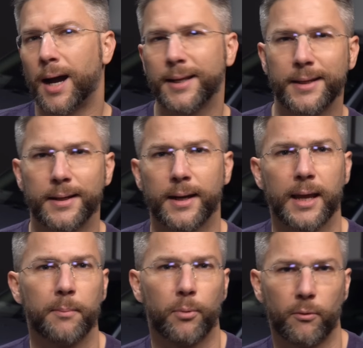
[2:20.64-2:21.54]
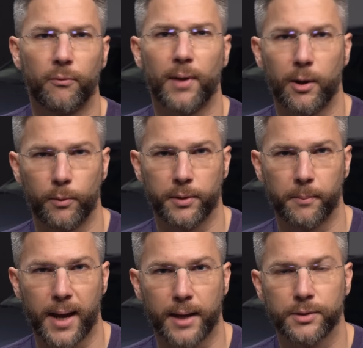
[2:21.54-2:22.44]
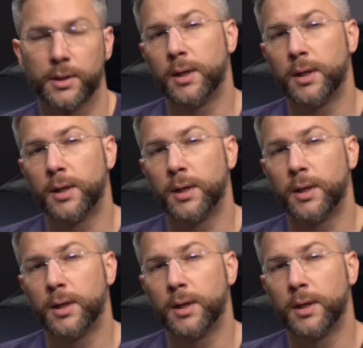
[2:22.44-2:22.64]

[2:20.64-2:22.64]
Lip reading: I needed an 8-bolt flywheel to match.